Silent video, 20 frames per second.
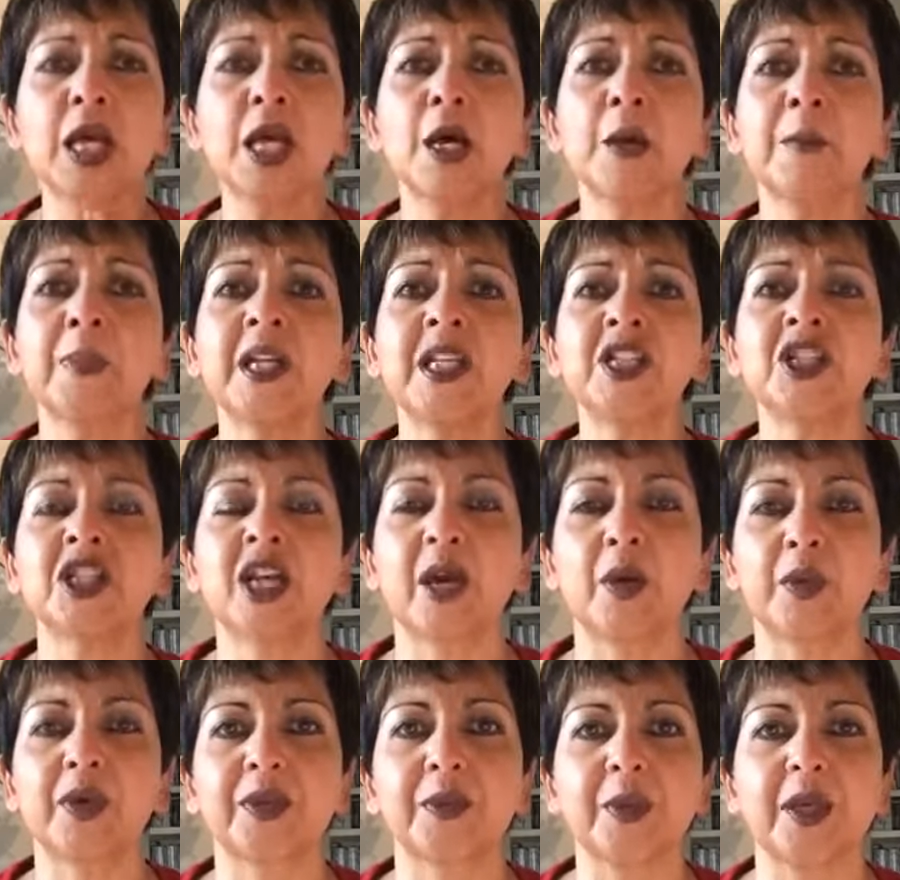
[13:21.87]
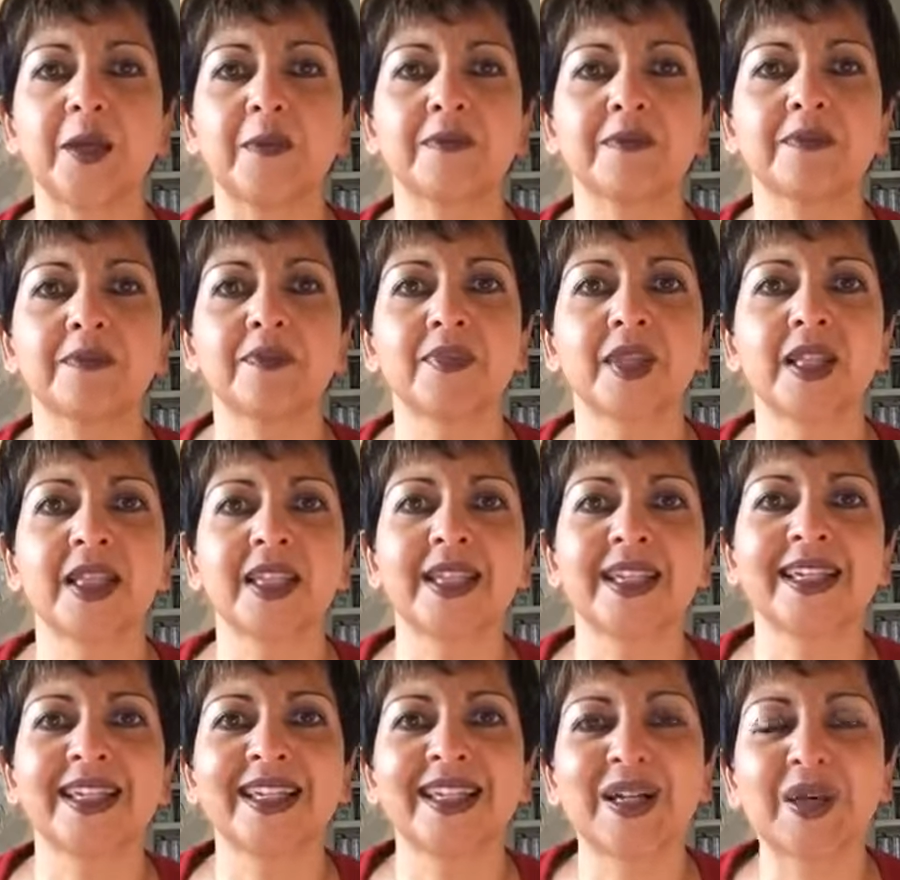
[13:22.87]
Please share with me.
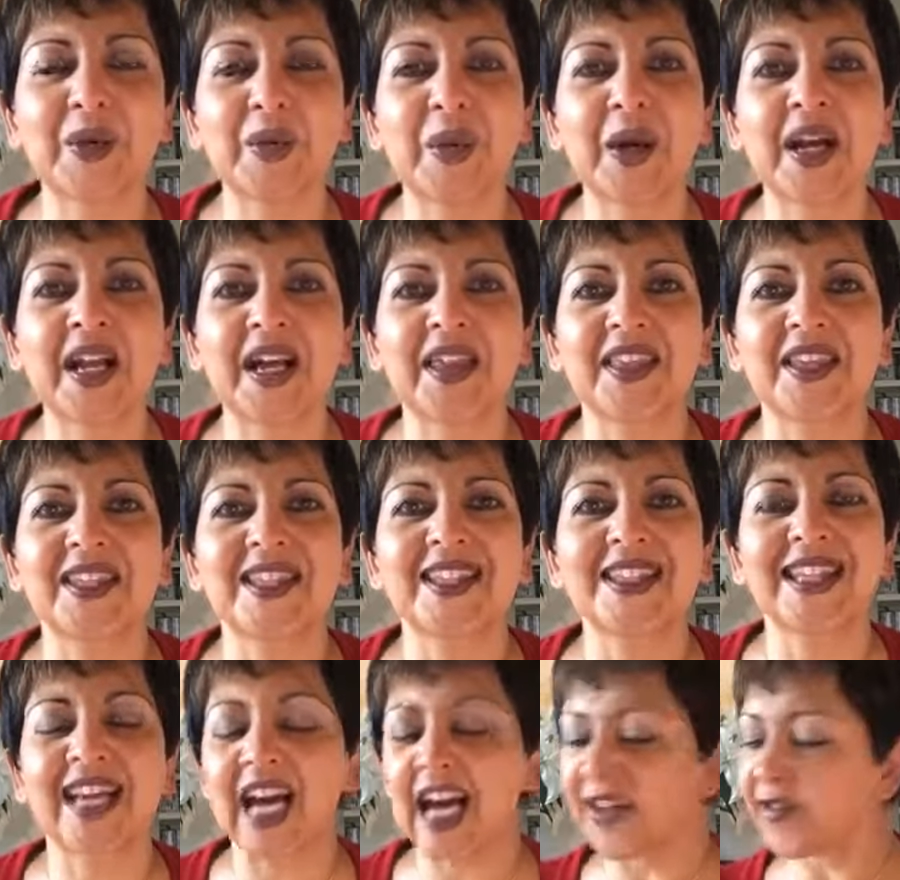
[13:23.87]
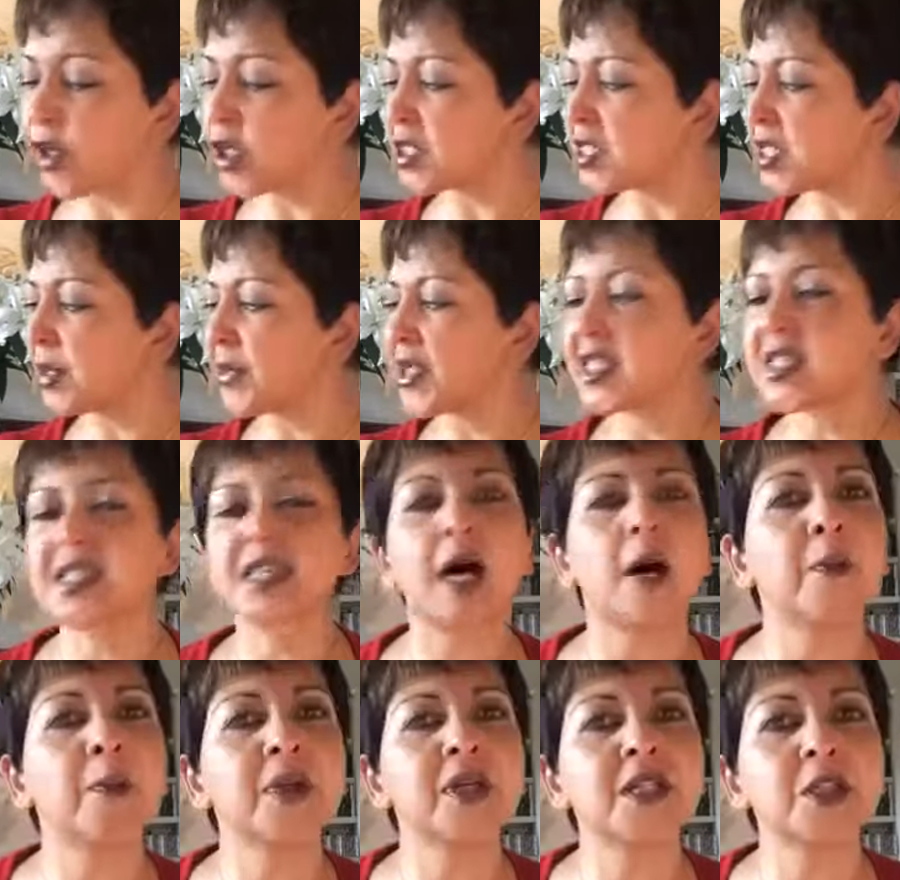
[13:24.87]
What others? I've got some
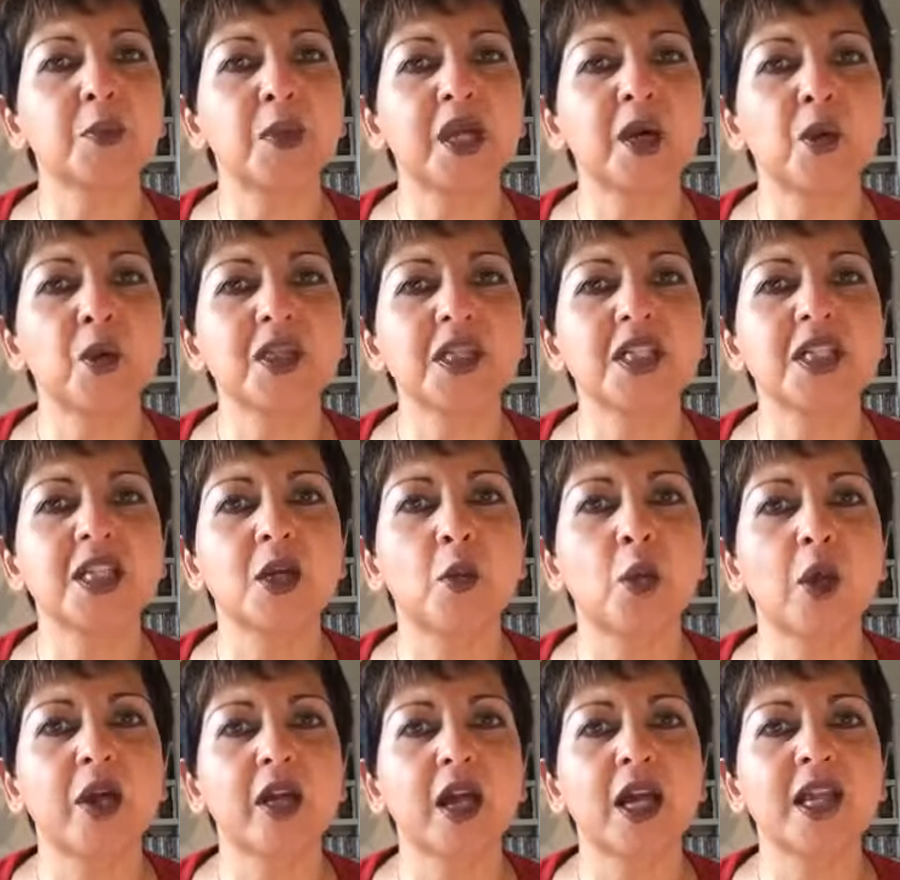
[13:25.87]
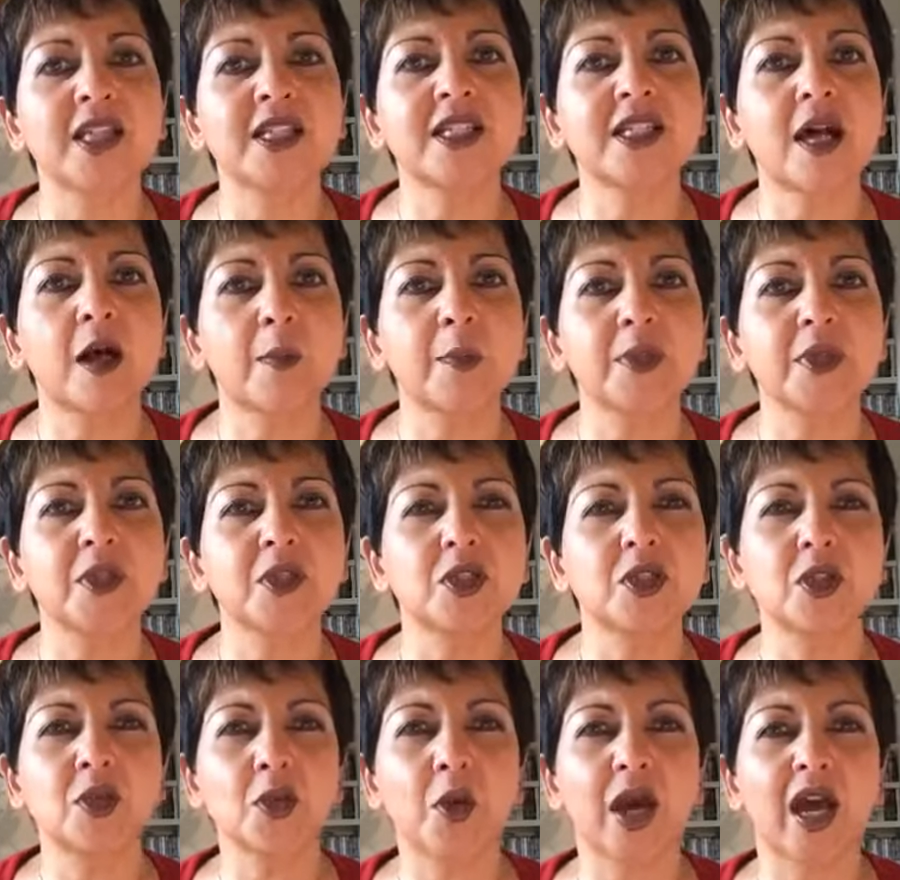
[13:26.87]
examples, but I want to see what examples
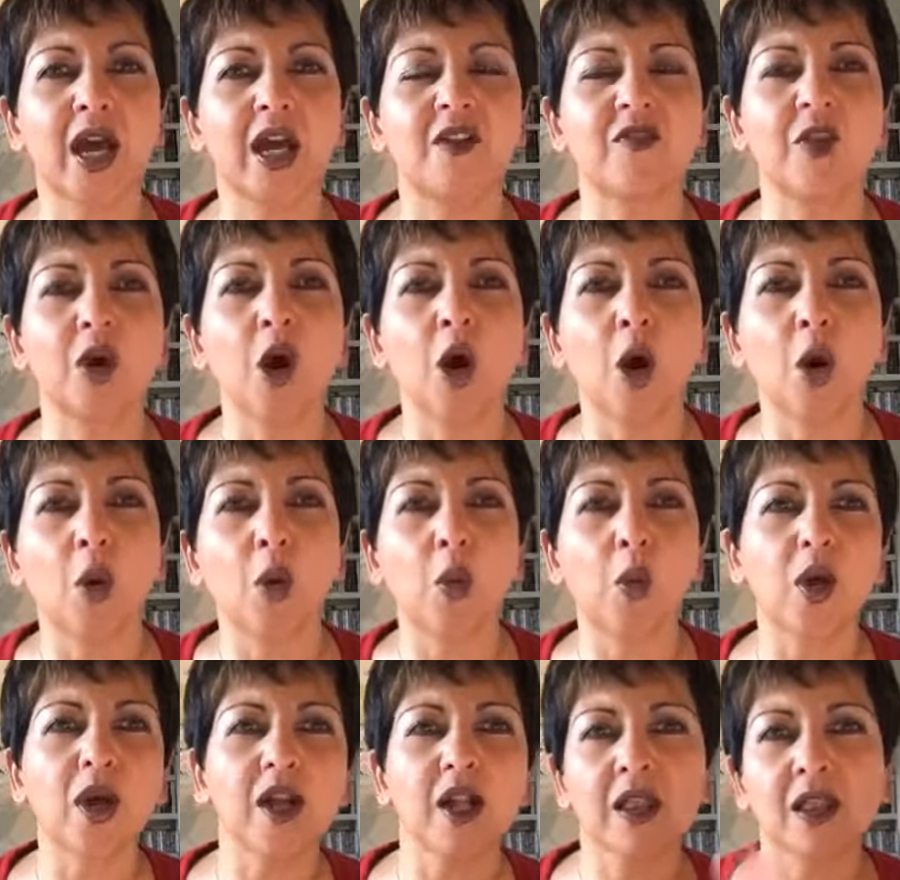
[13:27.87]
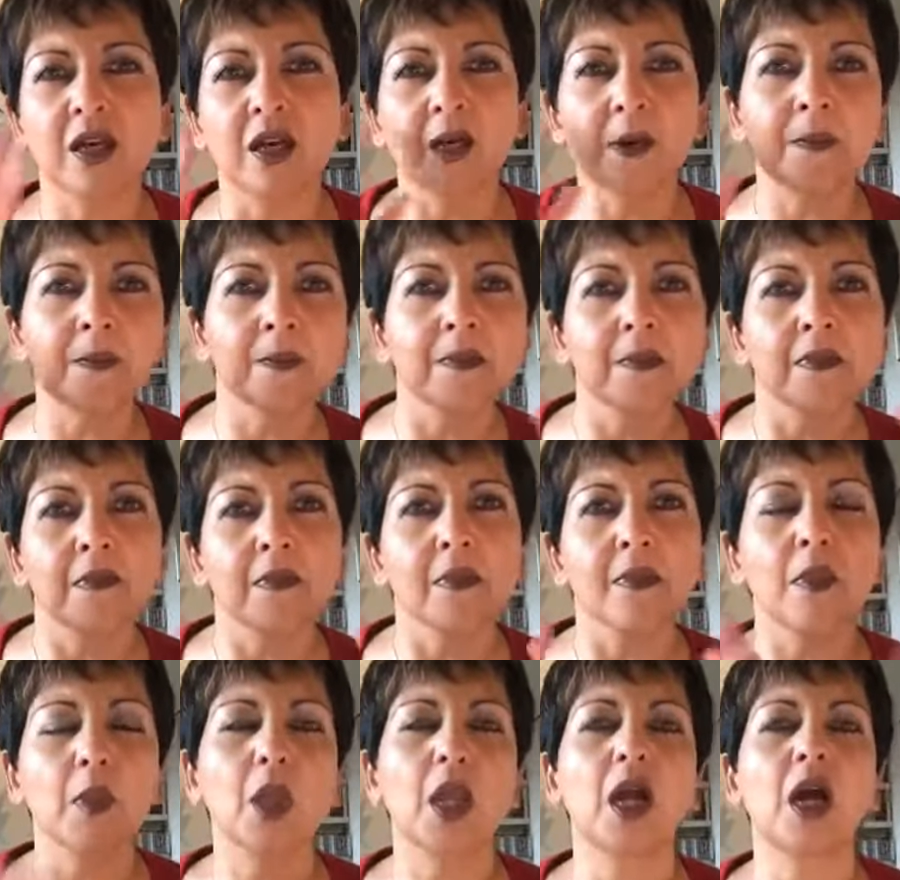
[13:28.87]
you have. What are
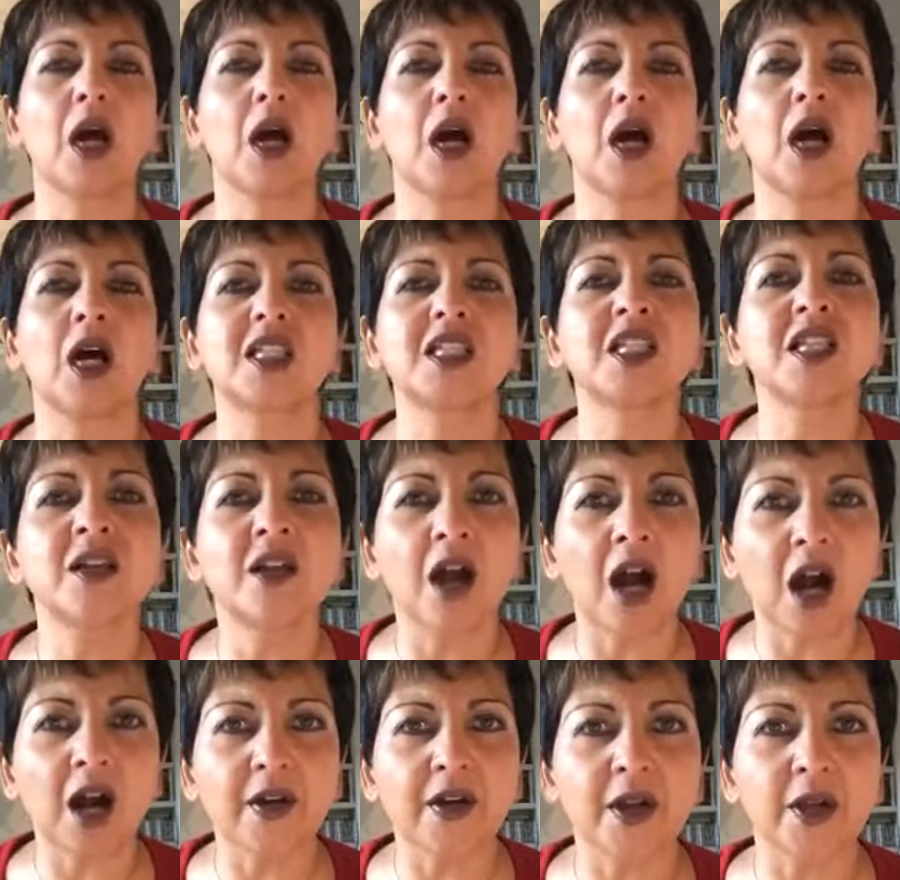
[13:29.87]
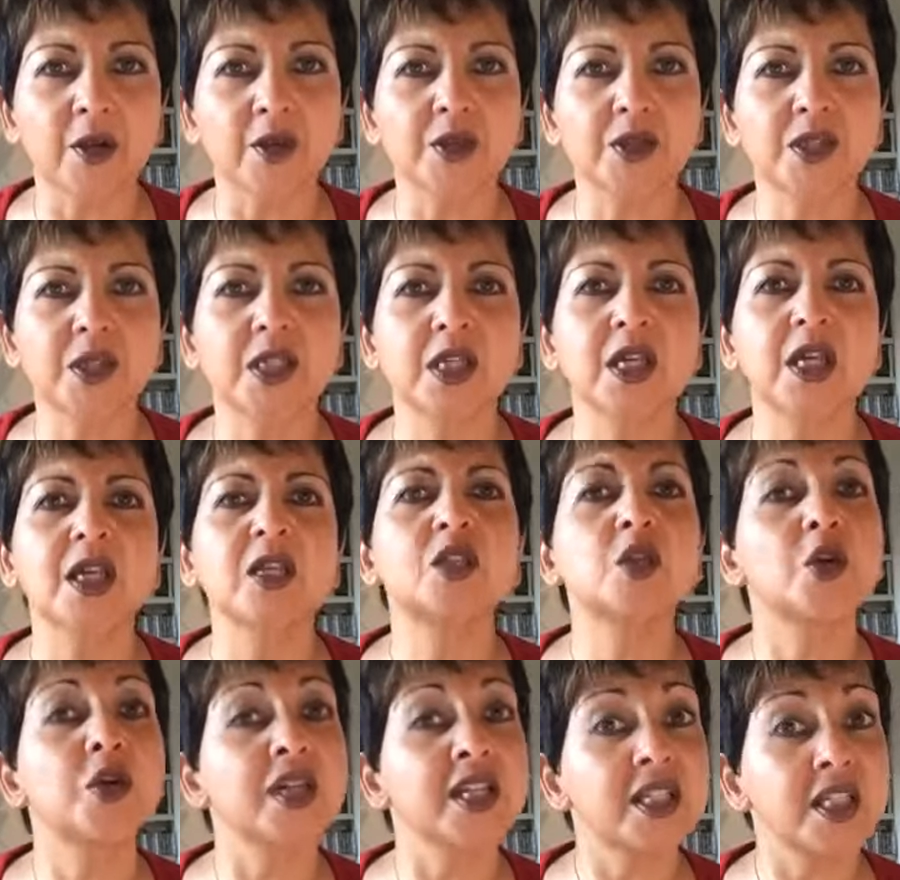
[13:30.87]
the scenarios?
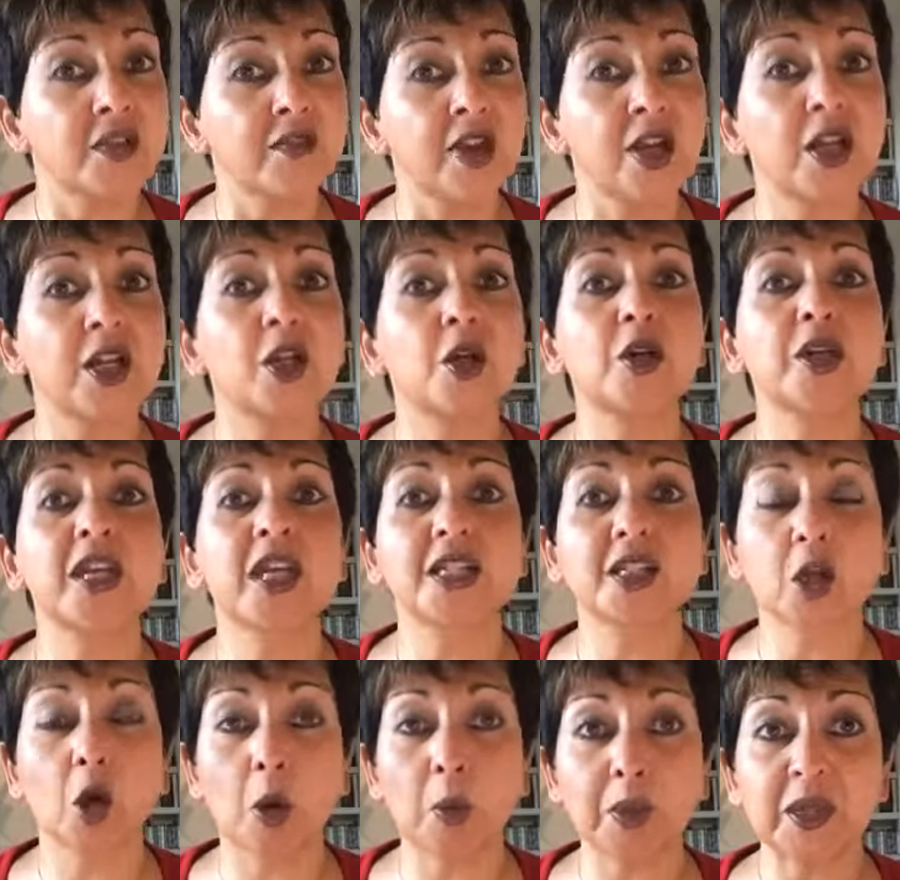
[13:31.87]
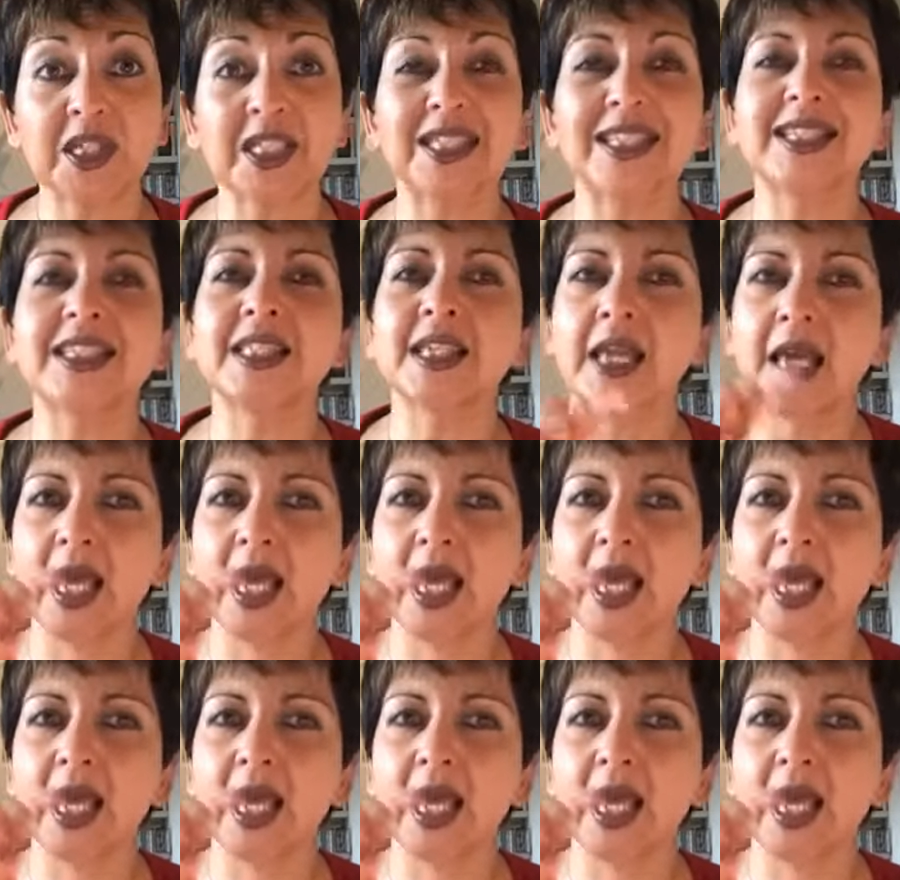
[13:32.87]
Zornitsa, very good. Yes, competence.